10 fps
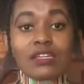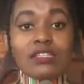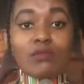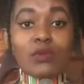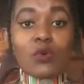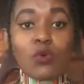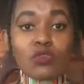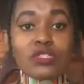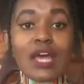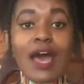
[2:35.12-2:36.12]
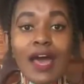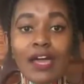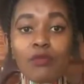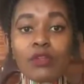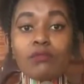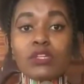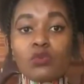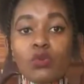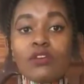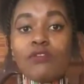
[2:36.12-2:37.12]
is because I will be
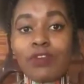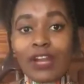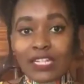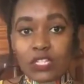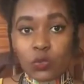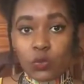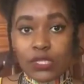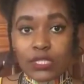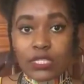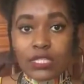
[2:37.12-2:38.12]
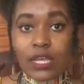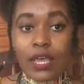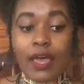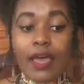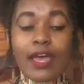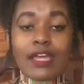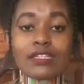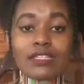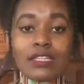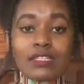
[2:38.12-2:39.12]
doing flat twists,
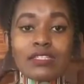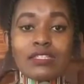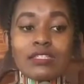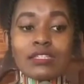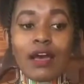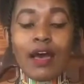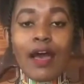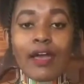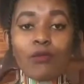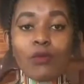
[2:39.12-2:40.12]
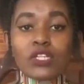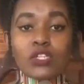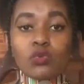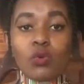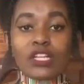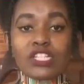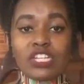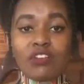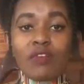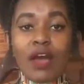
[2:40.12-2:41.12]
and since I want to
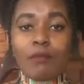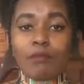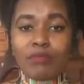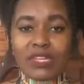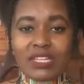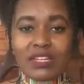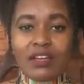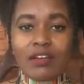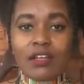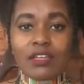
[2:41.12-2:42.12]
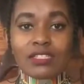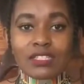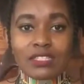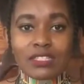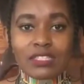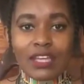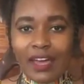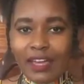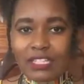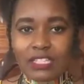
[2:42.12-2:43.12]
achieve a big
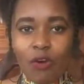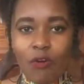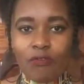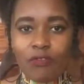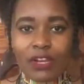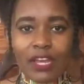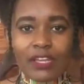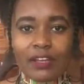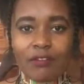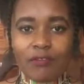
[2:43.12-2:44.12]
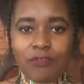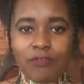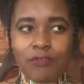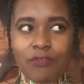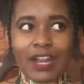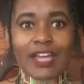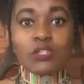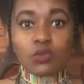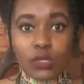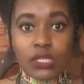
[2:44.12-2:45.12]
size of like
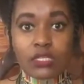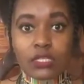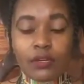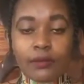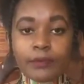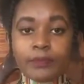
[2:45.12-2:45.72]
flat twist,